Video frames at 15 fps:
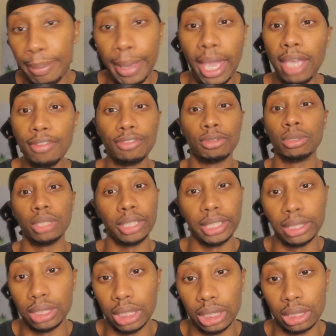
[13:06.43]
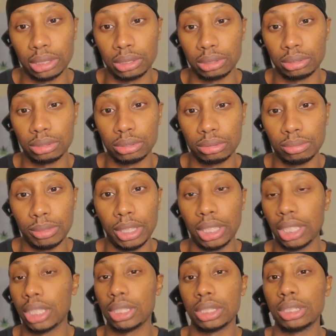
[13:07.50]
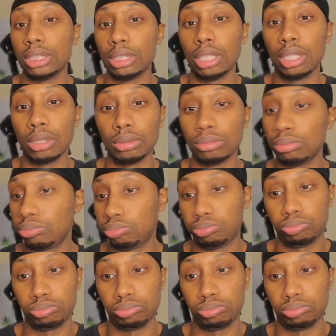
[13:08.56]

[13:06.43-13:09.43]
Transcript: pay for it because, you know,